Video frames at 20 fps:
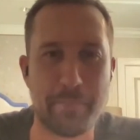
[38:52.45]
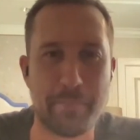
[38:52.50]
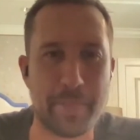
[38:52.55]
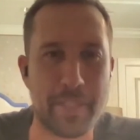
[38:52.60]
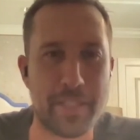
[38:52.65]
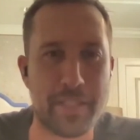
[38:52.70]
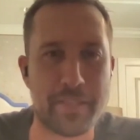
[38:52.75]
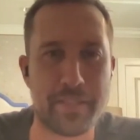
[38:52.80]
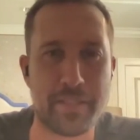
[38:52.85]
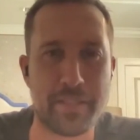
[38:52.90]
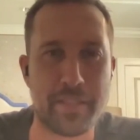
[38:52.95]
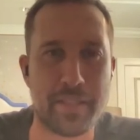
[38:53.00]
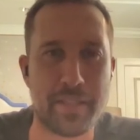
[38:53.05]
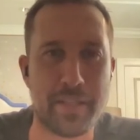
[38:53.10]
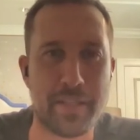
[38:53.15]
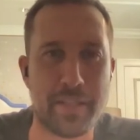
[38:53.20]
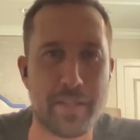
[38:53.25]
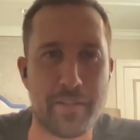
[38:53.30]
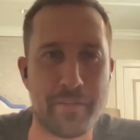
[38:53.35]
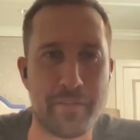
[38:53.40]
But
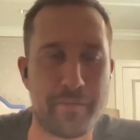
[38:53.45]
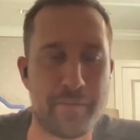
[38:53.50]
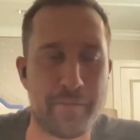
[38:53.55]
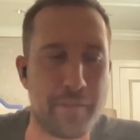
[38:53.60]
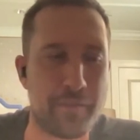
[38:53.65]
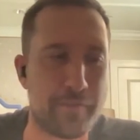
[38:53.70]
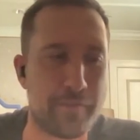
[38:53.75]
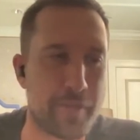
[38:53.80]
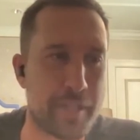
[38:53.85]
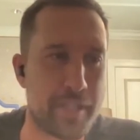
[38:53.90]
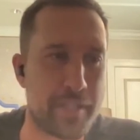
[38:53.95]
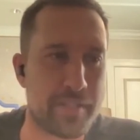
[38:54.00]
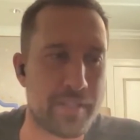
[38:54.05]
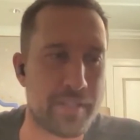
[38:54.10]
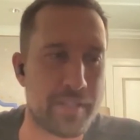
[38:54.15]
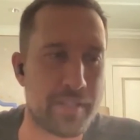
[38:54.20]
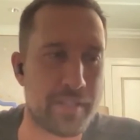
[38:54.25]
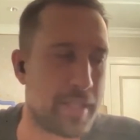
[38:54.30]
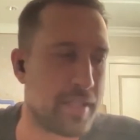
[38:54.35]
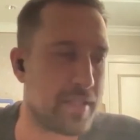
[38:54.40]
feel free to
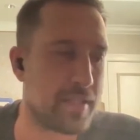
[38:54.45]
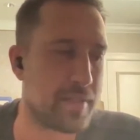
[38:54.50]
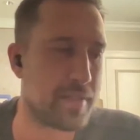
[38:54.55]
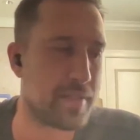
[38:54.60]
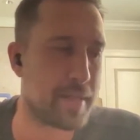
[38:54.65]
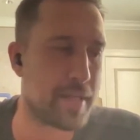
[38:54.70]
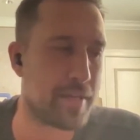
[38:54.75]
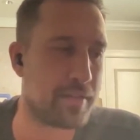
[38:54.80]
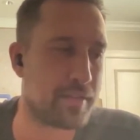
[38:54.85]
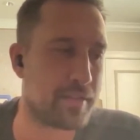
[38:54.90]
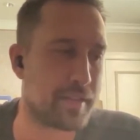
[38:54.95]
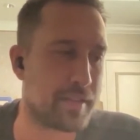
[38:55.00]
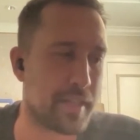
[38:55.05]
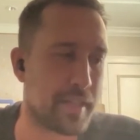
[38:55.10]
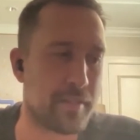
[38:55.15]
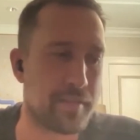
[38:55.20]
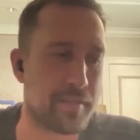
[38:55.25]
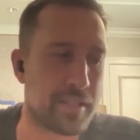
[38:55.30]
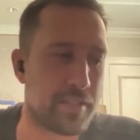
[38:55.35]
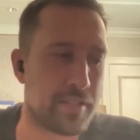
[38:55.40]
send me an email,
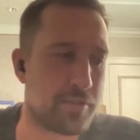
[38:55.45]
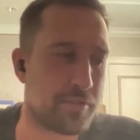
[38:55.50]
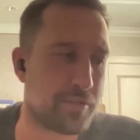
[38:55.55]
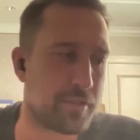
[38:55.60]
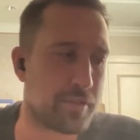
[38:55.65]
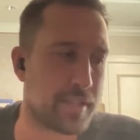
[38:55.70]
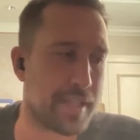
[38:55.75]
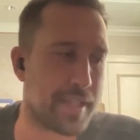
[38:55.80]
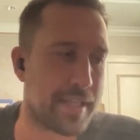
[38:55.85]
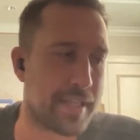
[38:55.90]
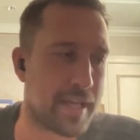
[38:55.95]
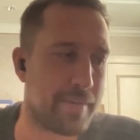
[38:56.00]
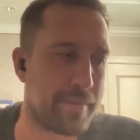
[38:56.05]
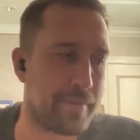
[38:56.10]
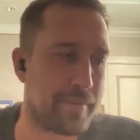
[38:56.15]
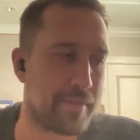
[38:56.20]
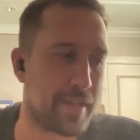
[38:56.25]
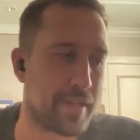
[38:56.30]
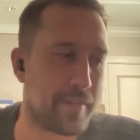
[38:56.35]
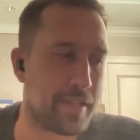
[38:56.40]
sales@neutral.com,
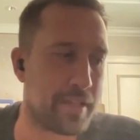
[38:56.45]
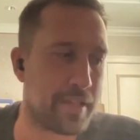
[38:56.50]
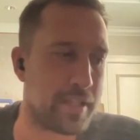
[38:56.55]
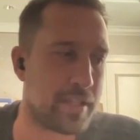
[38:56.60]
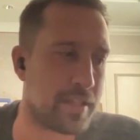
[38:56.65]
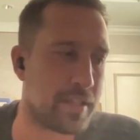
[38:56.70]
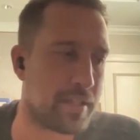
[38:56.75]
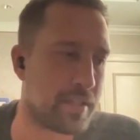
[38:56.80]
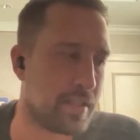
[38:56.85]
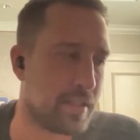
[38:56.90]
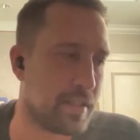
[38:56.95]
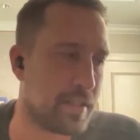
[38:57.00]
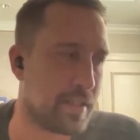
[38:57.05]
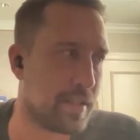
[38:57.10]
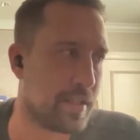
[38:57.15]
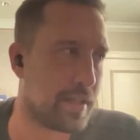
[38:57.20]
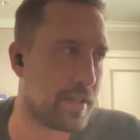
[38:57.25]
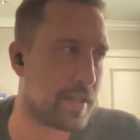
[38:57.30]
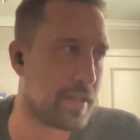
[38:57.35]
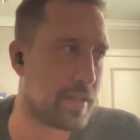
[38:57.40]
if you have any
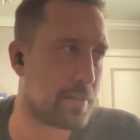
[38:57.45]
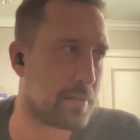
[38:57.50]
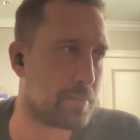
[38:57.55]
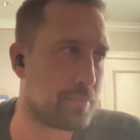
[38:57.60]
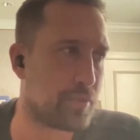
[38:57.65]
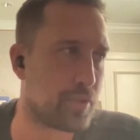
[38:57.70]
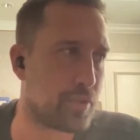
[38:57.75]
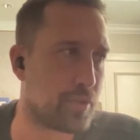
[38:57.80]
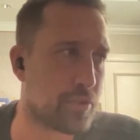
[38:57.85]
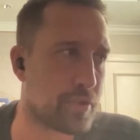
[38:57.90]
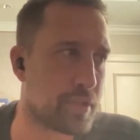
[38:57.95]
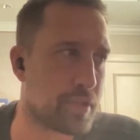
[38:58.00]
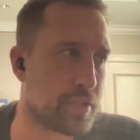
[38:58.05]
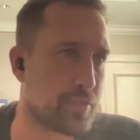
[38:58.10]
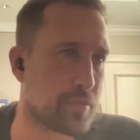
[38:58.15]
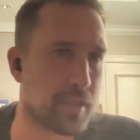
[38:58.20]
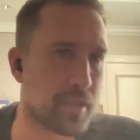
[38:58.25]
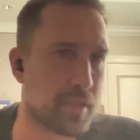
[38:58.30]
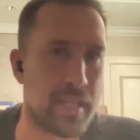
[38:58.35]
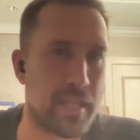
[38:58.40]

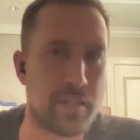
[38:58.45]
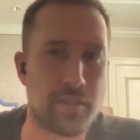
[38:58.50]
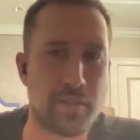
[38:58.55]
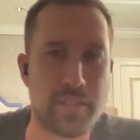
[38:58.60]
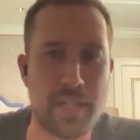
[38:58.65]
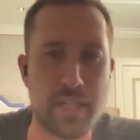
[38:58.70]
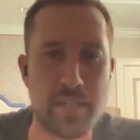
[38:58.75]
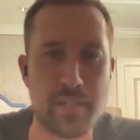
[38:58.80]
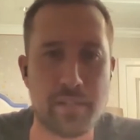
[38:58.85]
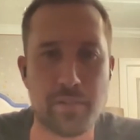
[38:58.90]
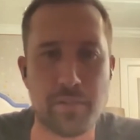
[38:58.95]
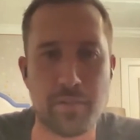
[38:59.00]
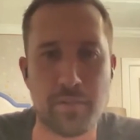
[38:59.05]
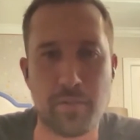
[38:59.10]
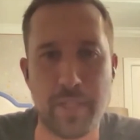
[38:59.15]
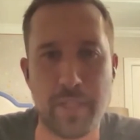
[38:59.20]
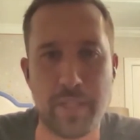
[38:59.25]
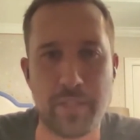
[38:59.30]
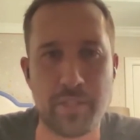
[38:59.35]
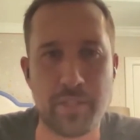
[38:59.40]
brokerage related or technical
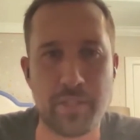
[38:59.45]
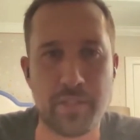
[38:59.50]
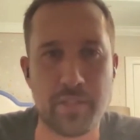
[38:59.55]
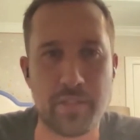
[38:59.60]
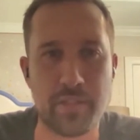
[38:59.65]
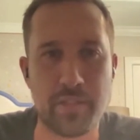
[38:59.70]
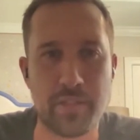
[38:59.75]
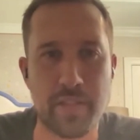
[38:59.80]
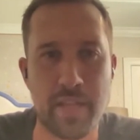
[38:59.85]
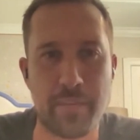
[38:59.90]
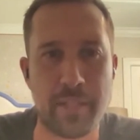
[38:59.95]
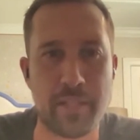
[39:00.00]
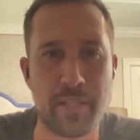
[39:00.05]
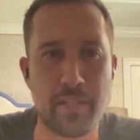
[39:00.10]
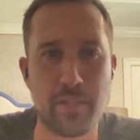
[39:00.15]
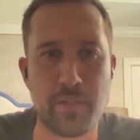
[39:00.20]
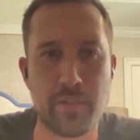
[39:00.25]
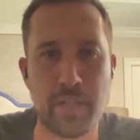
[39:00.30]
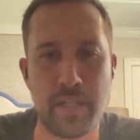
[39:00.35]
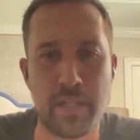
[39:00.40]
questions. Happy
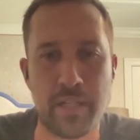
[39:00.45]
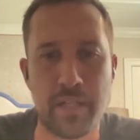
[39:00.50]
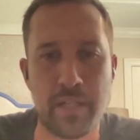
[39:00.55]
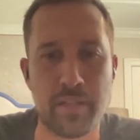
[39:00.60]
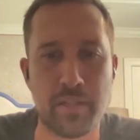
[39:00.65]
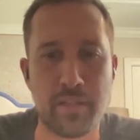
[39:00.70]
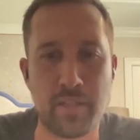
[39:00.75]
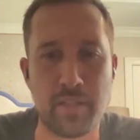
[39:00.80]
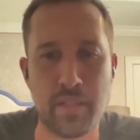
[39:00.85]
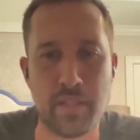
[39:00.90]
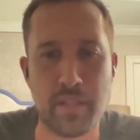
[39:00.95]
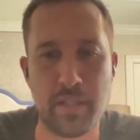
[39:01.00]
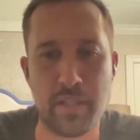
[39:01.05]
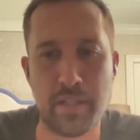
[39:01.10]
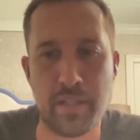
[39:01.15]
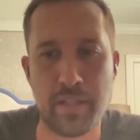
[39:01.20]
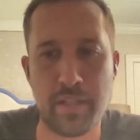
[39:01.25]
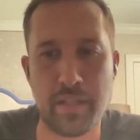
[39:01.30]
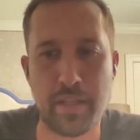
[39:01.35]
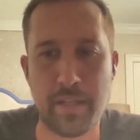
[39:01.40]
to
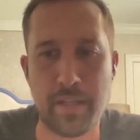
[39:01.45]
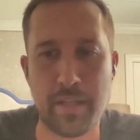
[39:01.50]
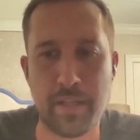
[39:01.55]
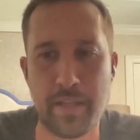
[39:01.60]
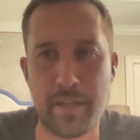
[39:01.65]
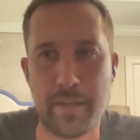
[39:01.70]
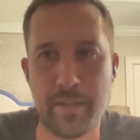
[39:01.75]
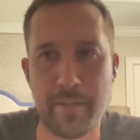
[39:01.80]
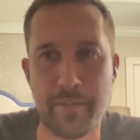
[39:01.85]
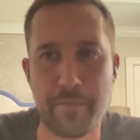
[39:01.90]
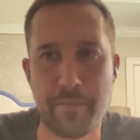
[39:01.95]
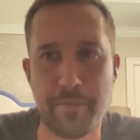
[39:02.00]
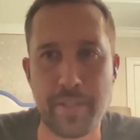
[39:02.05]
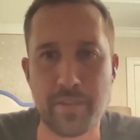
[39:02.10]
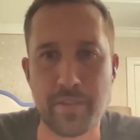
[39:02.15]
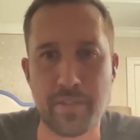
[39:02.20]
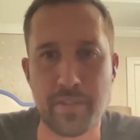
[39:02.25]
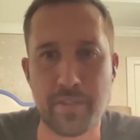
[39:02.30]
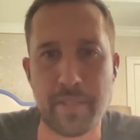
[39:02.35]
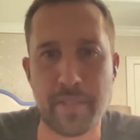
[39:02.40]

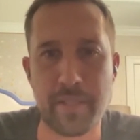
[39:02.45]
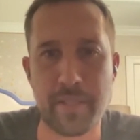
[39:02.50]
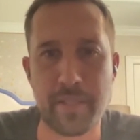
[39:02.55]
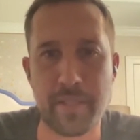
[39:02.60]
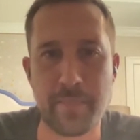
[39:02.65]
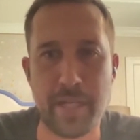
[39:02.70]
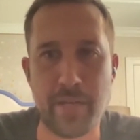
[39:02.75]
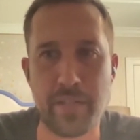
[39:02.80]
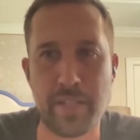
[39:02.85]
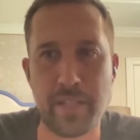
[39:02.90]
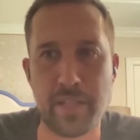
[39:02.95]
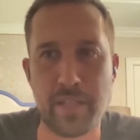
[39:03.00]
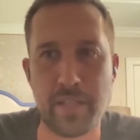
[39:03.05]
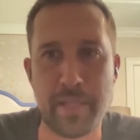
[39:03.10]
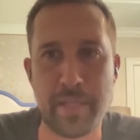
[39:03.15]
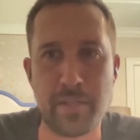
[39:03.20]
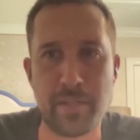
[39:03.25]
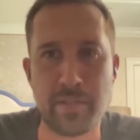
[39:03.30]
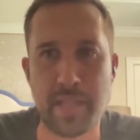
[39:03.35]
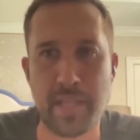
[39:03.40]
field some inbound
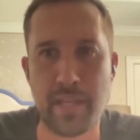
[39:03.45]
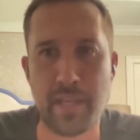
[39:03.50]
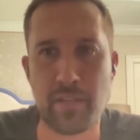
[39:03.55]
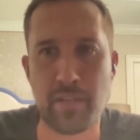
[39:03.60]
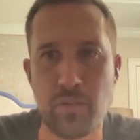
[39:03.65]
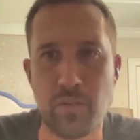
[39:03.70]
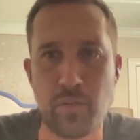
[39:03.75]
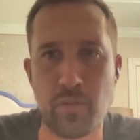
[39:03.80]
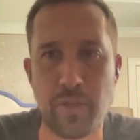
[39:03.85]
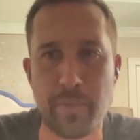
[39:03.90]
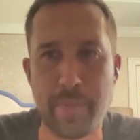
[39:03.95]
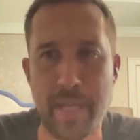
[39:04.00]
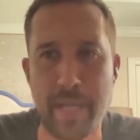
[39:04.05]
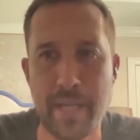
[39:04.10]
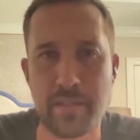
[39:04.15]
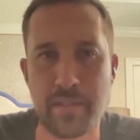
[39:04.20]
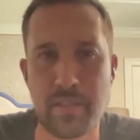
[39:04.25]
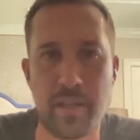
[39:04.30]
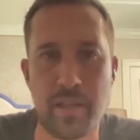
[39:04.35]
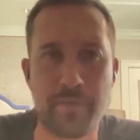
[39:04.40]
emails or
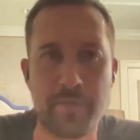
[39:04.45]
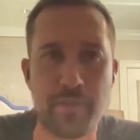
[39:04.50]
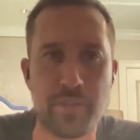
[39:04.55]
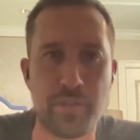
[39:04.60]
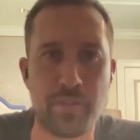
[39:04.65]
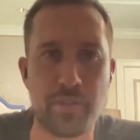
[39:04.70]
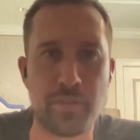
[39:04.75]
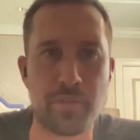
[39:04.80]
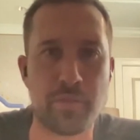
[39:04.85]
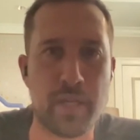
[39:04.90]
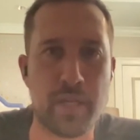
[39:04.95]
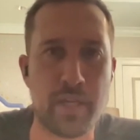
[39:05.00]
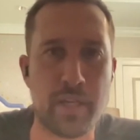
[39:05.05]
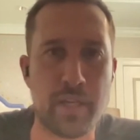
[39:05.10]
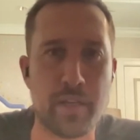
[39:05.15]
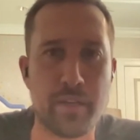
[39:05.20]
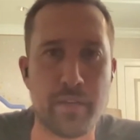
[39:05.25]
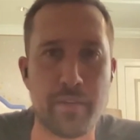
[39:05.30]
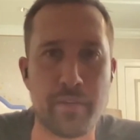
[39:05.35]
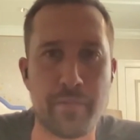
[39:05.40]
pass it off
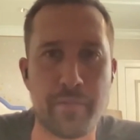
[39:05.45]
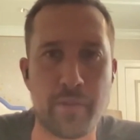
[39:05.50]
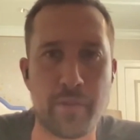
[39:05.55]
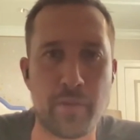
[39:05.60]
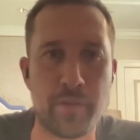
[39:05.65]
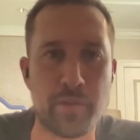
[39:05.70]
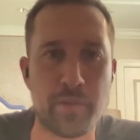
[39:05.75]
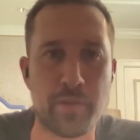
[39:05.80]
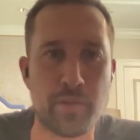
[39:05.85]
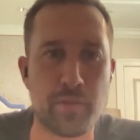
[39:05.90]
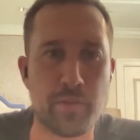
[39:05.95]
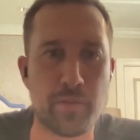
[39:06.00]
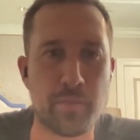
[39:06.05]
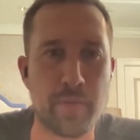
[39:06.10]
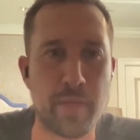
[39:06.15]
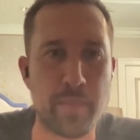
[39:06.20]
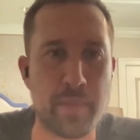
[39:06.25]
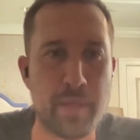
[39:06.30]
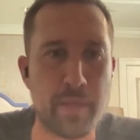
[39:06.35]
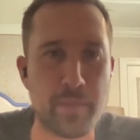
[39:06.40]
to folks who
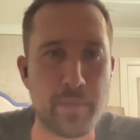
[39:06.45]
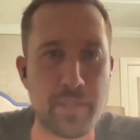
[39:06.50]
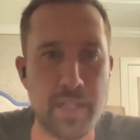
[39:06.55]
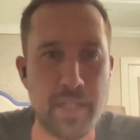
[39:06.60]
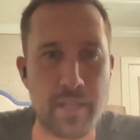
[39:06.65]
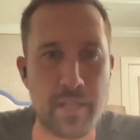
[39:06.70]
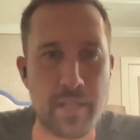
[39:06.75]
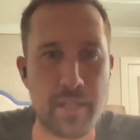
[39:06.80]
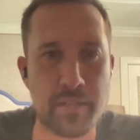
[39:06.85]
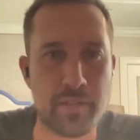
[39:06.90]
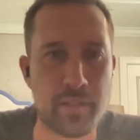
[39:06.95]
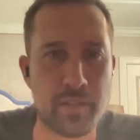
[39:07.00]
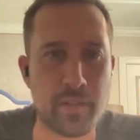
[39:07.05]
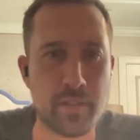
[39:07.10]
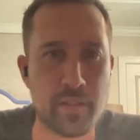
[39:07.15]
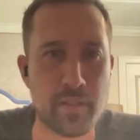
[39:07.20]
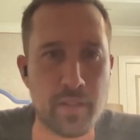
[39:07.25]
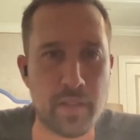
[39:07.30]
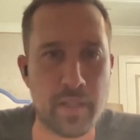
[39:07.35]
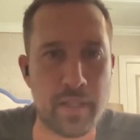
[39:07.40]
might be able to answer
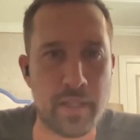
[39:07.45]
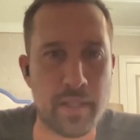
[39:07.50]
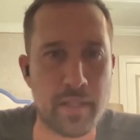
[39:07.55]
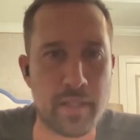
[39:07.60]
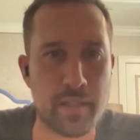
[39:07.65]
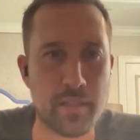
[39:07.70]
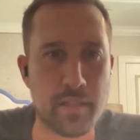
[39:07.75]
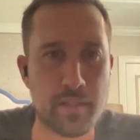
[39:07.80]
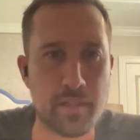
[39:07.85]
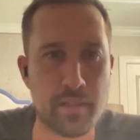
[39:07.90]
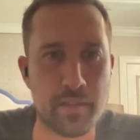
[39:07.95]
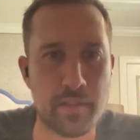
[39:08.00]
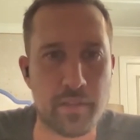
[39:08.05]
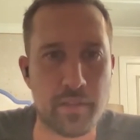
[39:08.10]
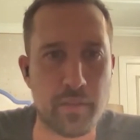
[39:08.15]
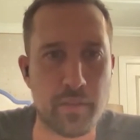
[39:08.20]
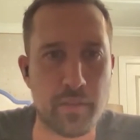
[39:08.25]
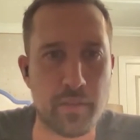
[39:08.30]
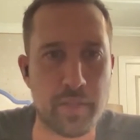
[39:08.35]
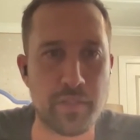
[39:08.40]

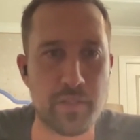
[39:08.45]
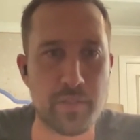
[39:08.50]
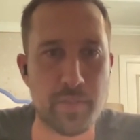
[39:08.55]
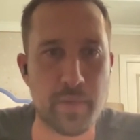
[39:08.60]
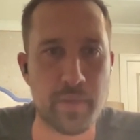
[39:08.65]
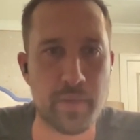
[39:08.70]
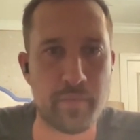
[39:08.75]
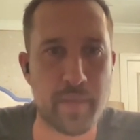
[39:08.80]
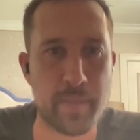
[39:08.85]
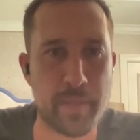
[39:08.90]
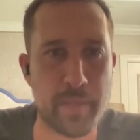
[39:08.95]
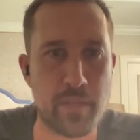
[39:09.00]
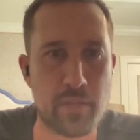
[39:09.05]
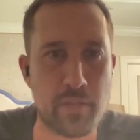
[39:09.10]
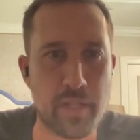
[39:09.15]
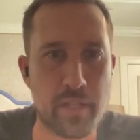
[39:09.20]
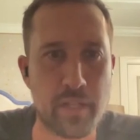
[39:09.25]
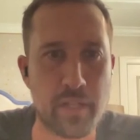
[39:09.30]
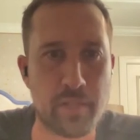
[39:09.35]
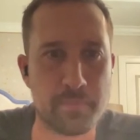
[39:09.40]
questions above my pay
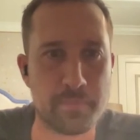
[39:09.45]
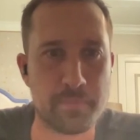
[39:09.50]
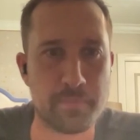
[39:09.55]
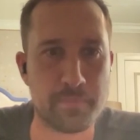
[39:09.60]
grade.